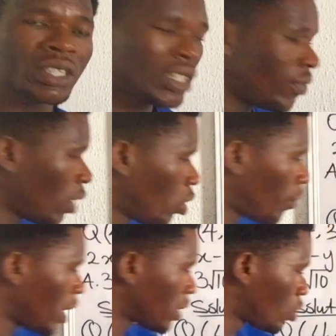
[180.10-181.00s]
gotten the value
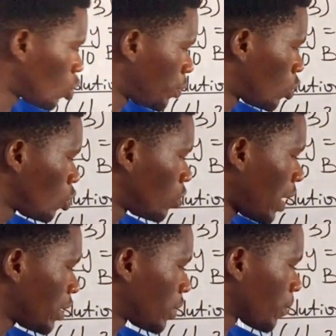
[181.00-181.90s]
of x to be 2,
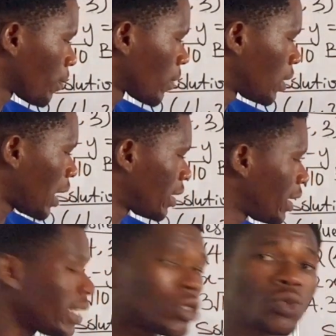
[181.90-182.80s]
right? Now the
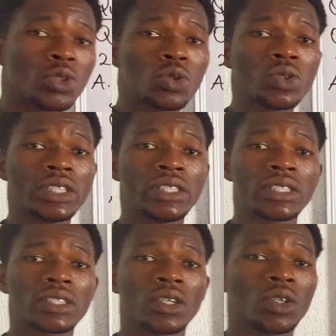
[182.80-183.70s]
next thing we do is
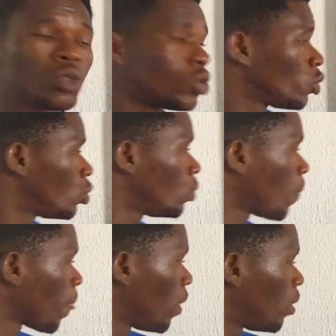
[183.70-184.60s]

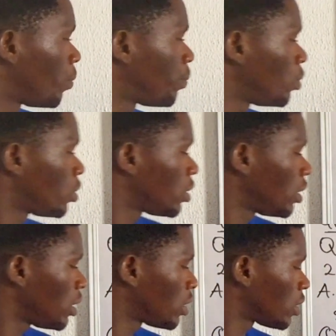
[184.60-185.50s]
to put
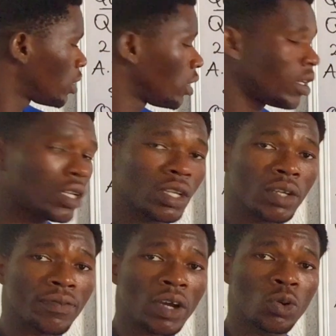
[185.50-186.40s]
this
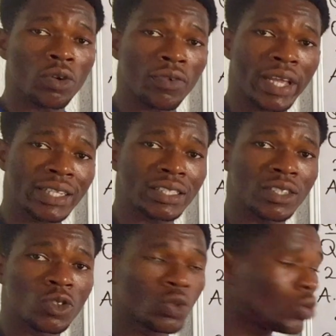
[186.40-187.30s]
value of x
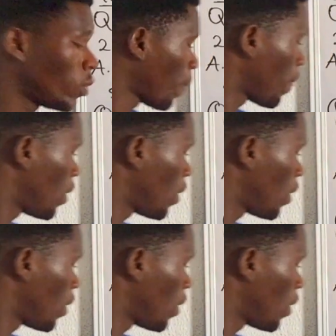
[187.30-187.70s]
into